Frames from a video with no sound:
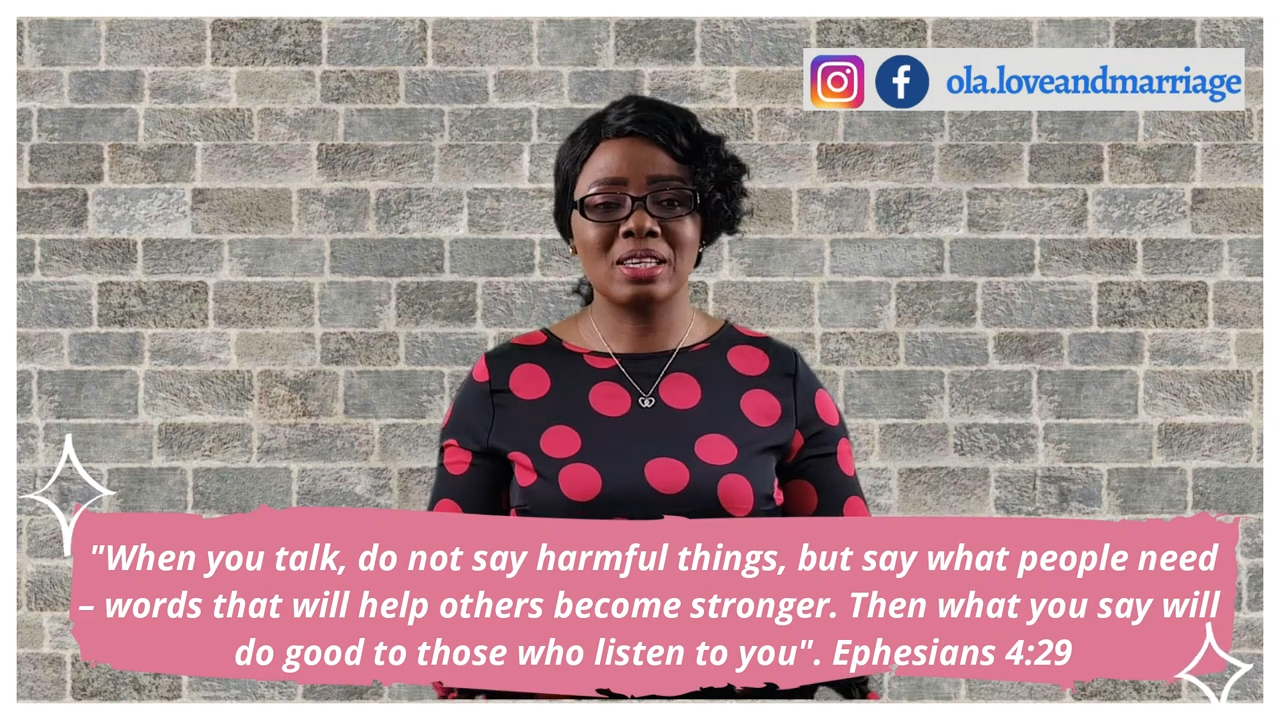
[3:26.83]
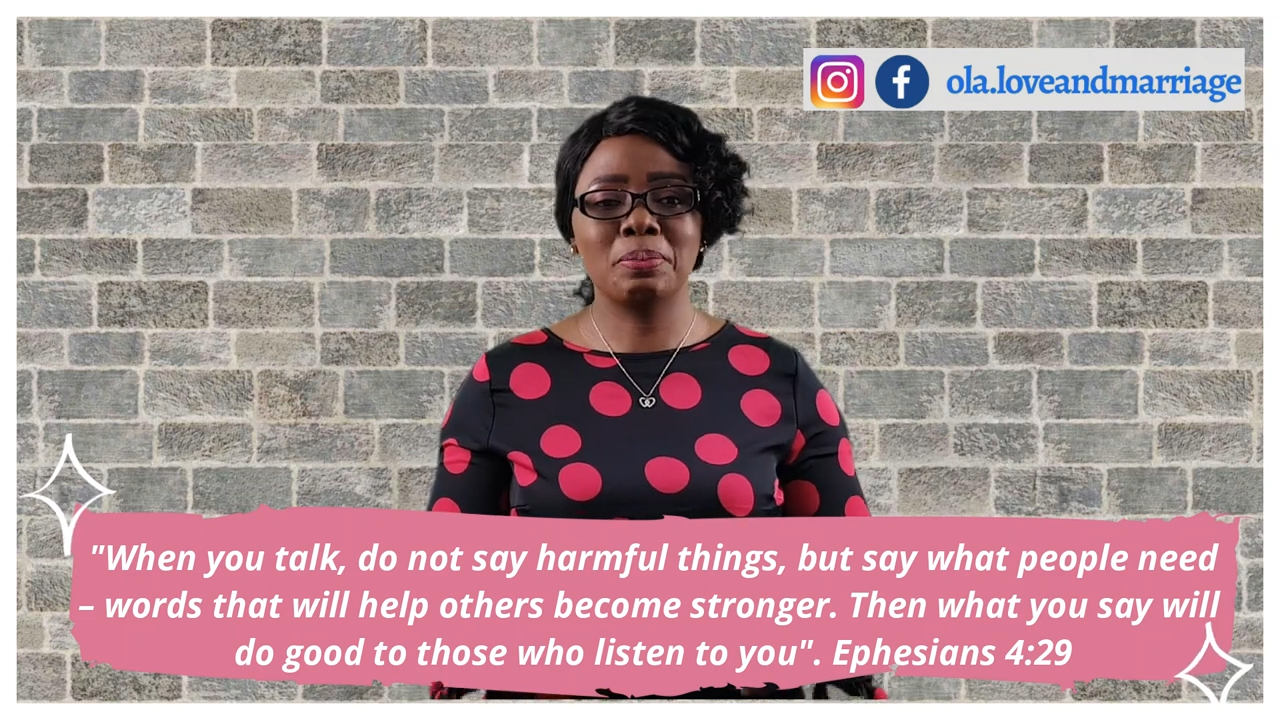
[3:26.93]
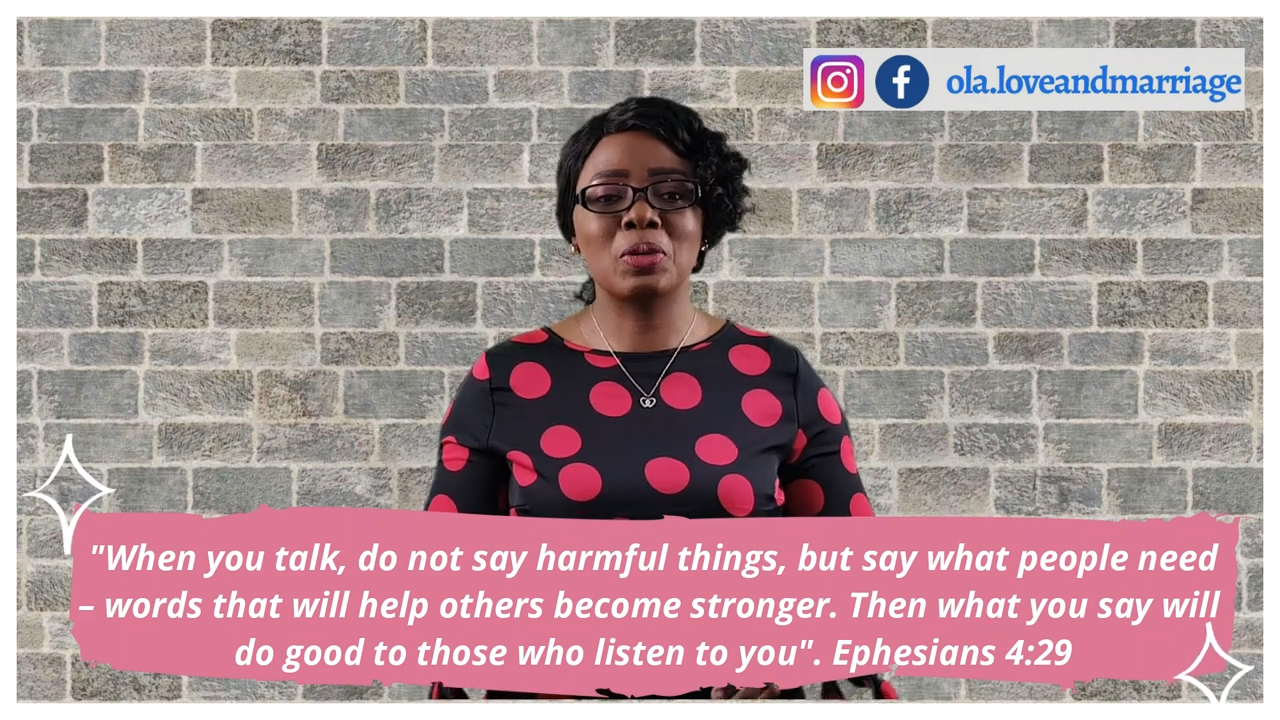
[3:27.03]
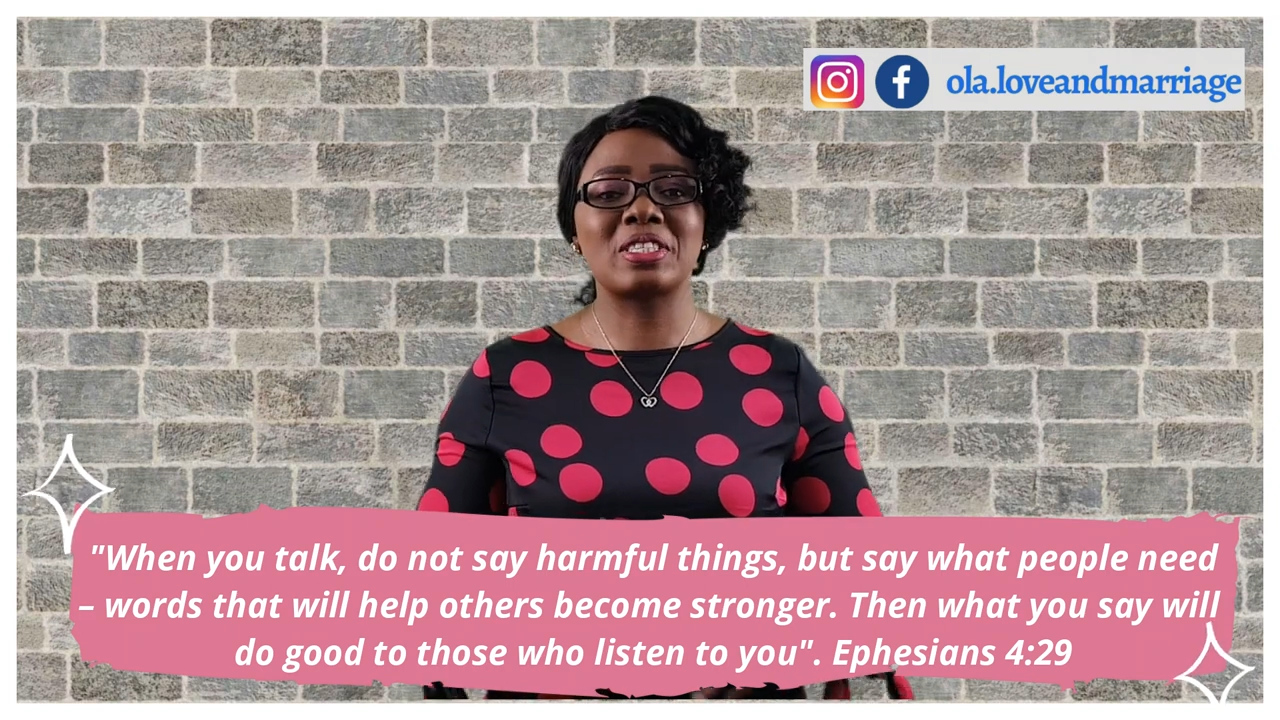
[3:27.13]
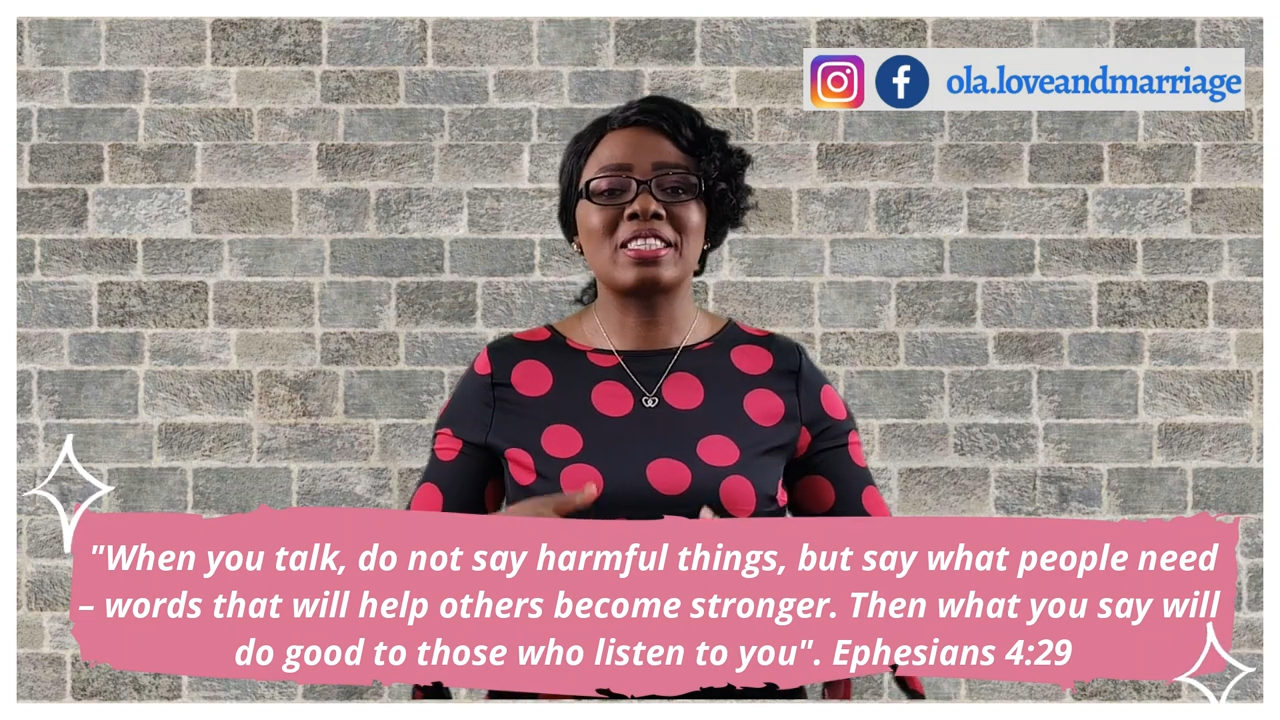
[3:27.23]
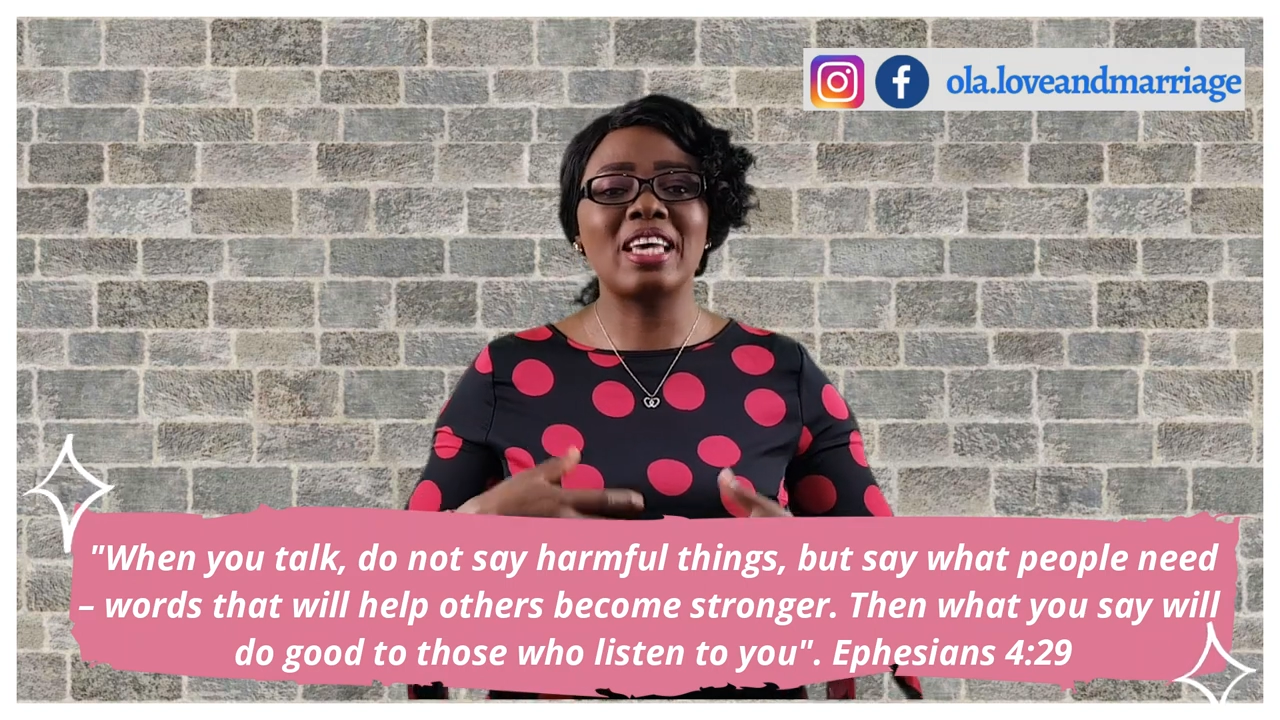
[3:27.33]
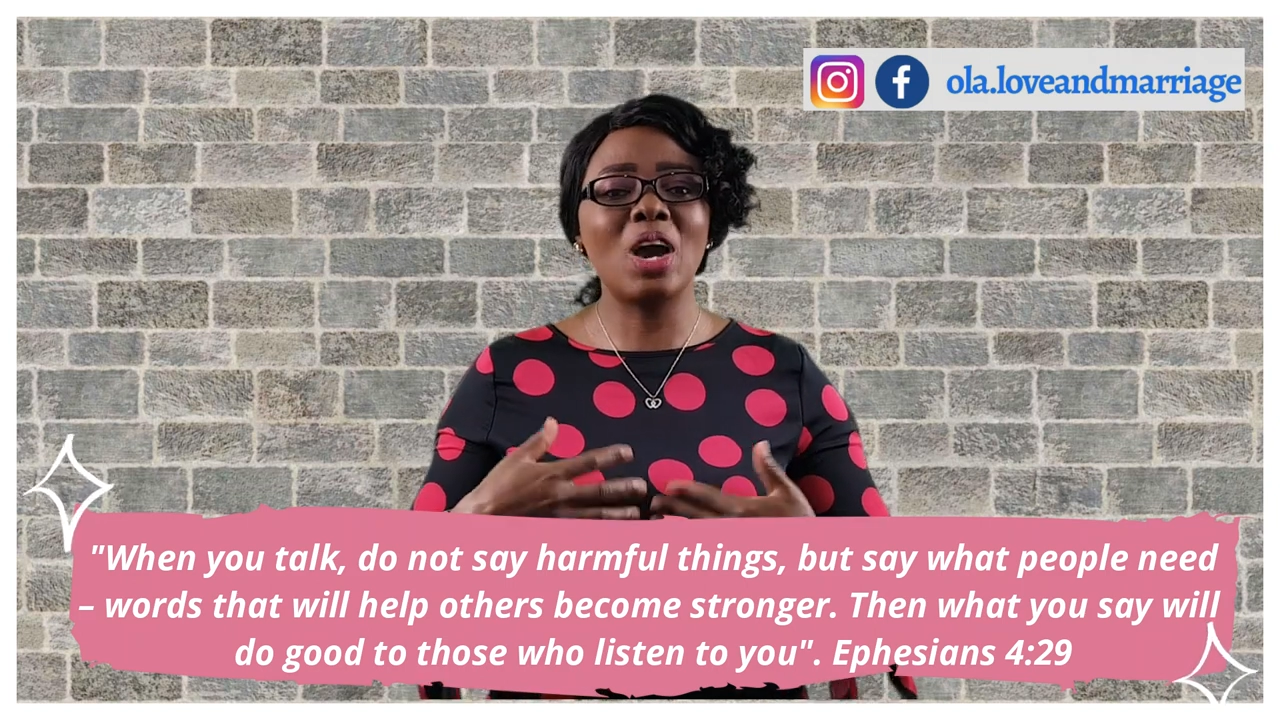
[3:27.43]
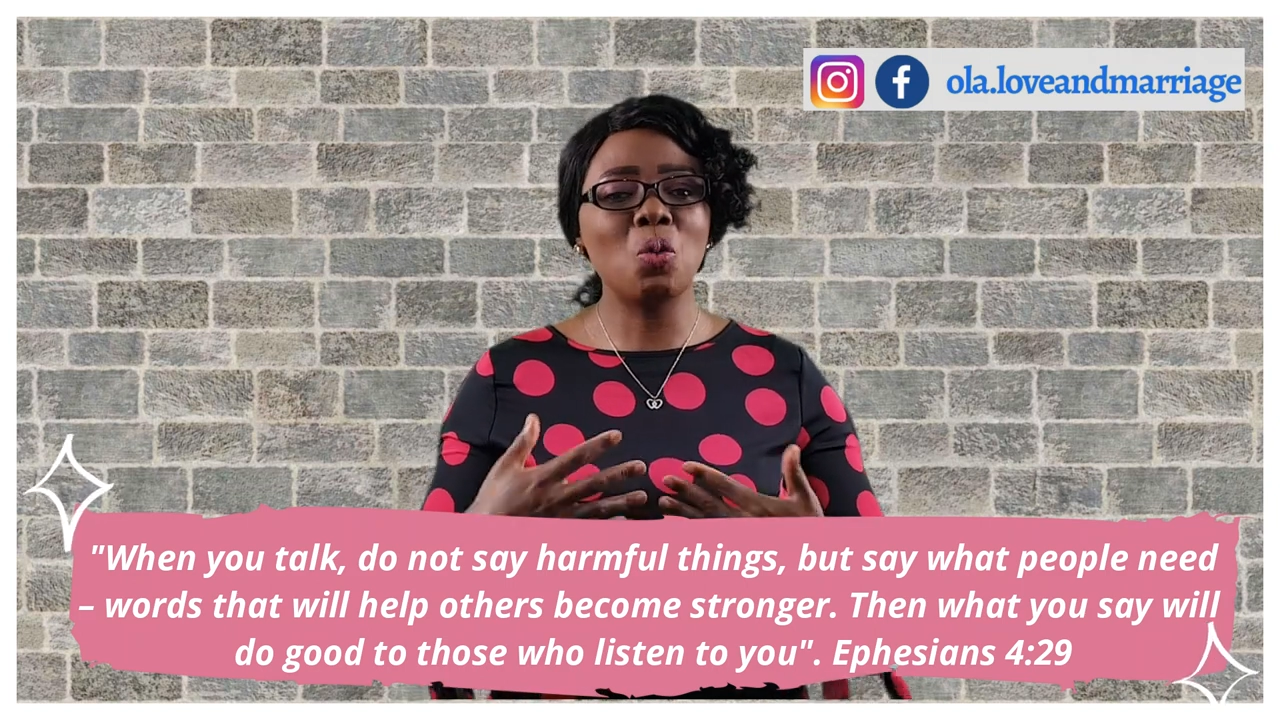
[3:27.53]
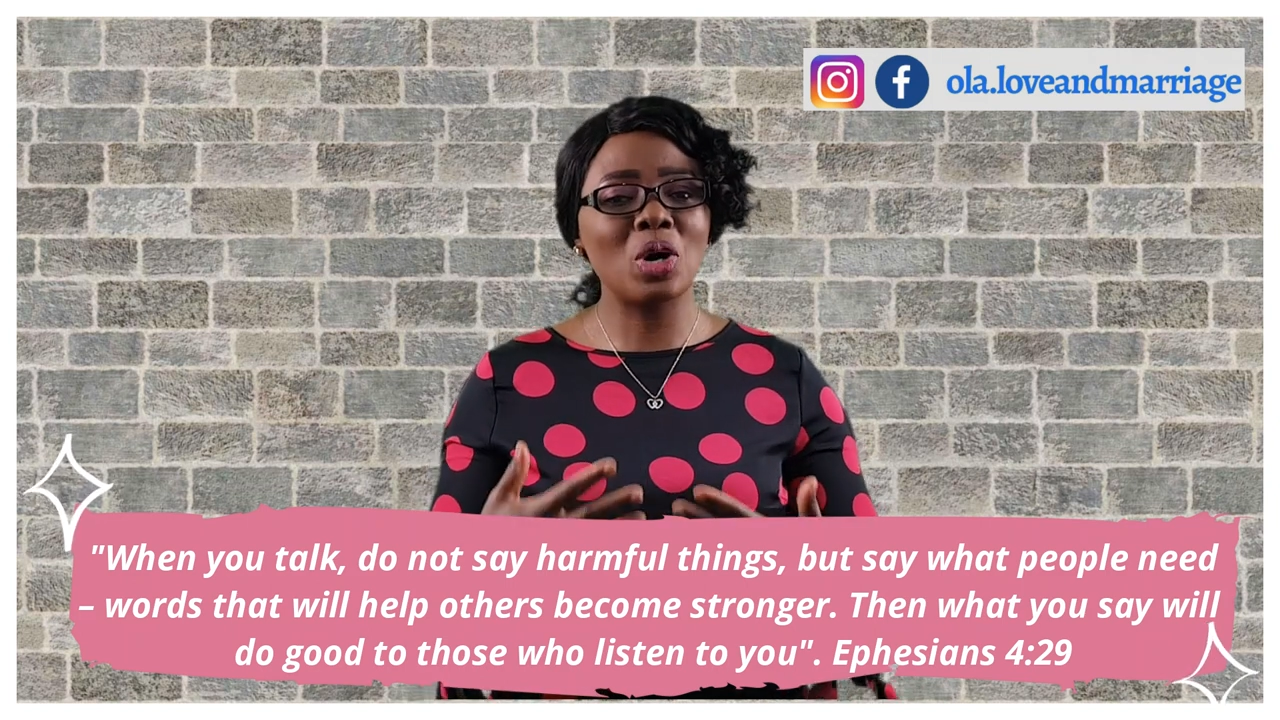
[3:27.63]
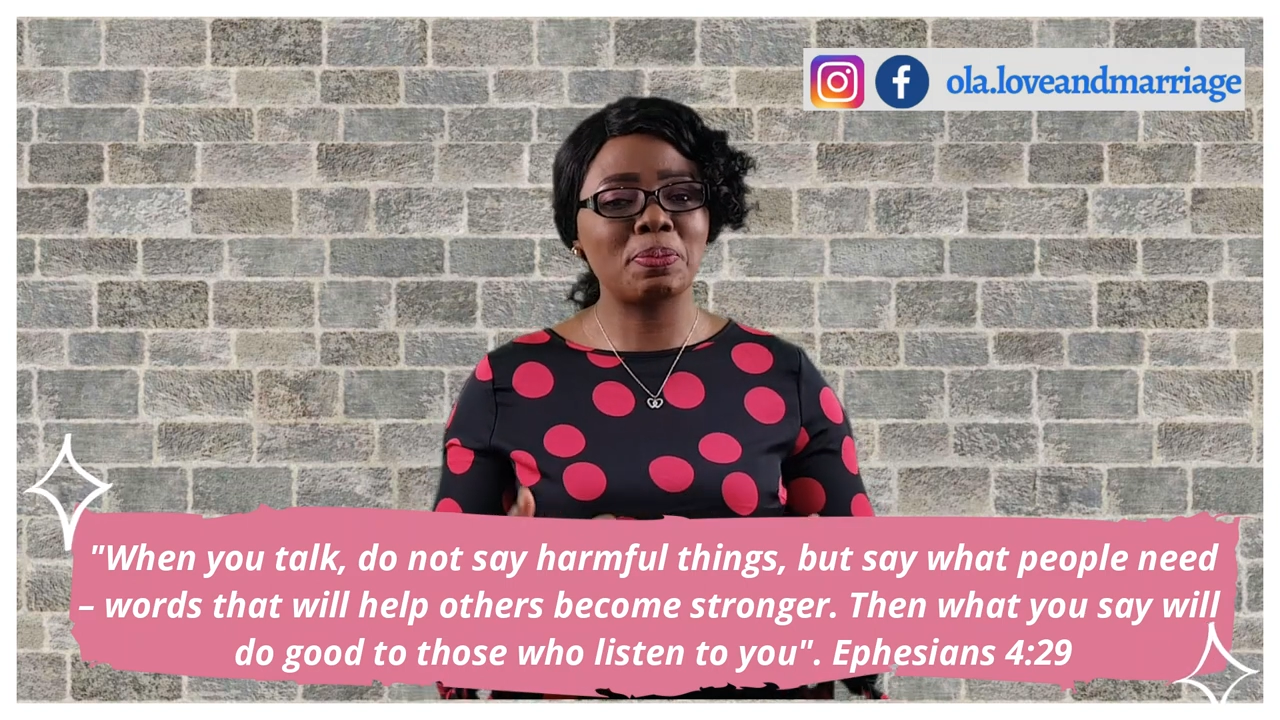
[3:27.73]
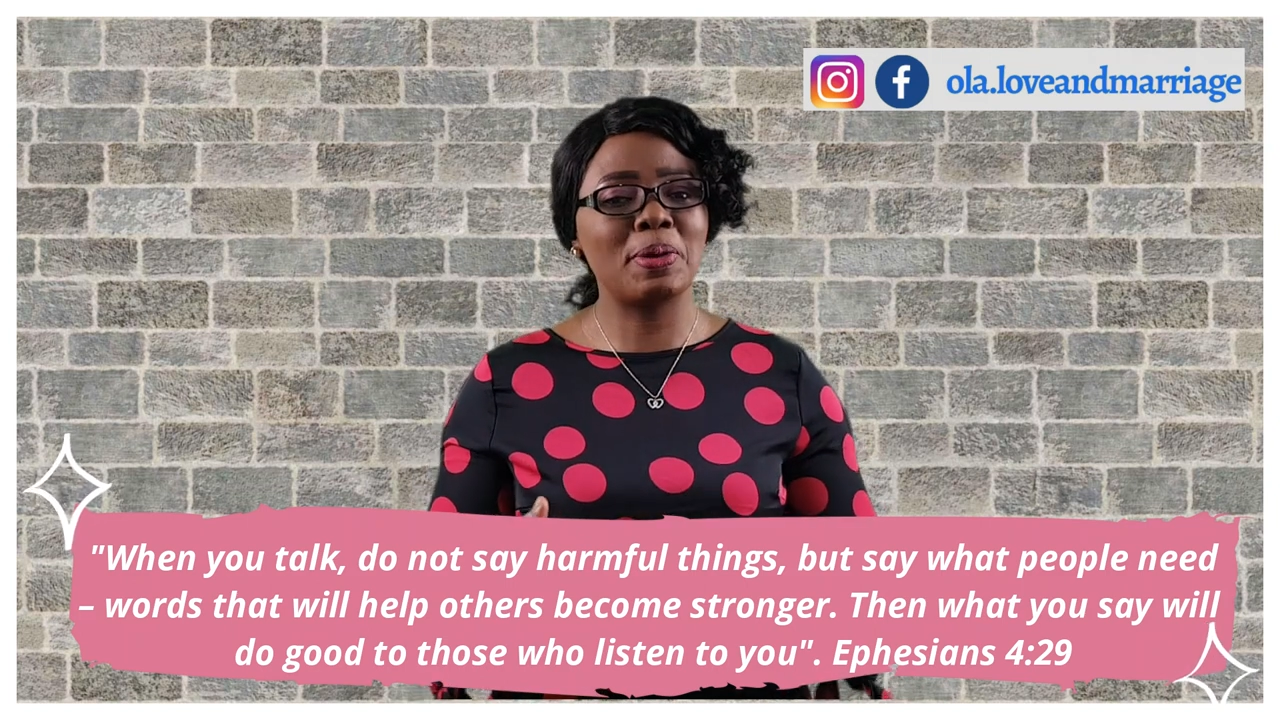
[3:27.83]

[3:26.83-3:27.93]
but say what